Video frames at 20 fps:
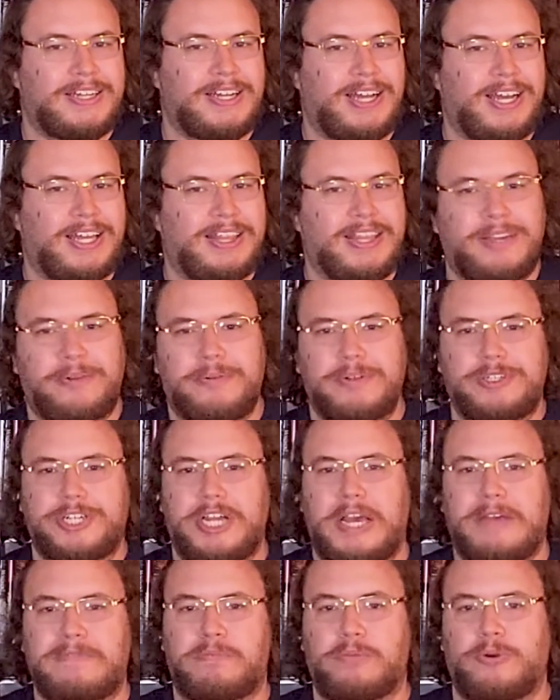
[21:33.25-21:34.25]
I think we
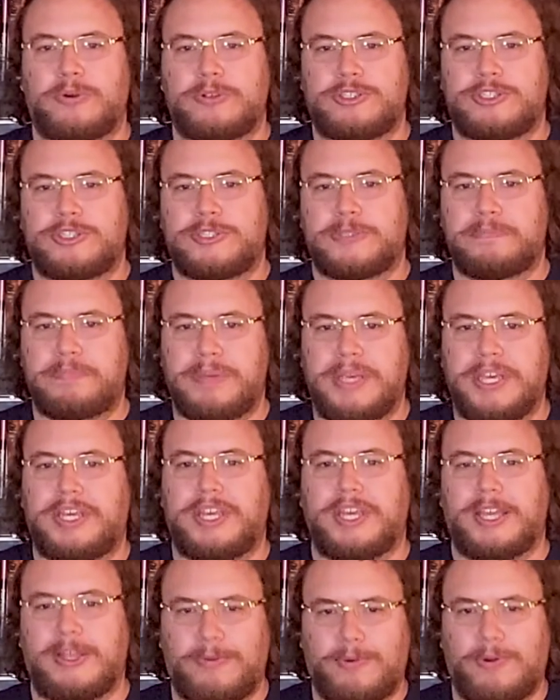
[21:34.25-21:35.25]
should have more
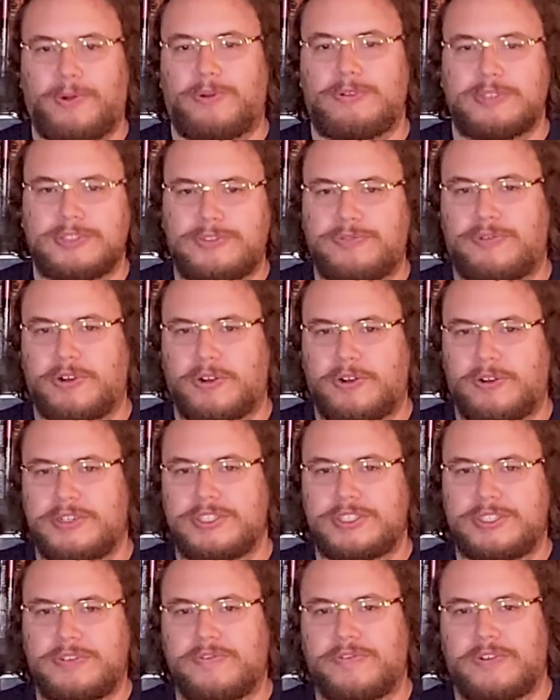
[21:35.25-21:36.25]
speaking roles for
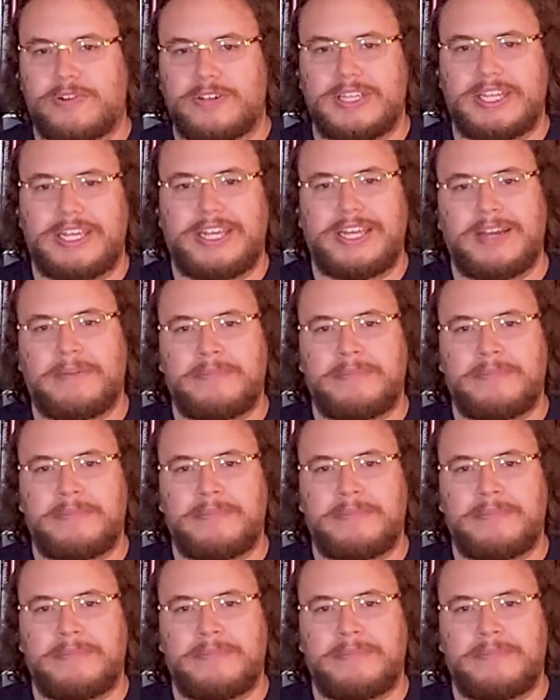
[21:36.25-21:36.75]
Christopher Lee.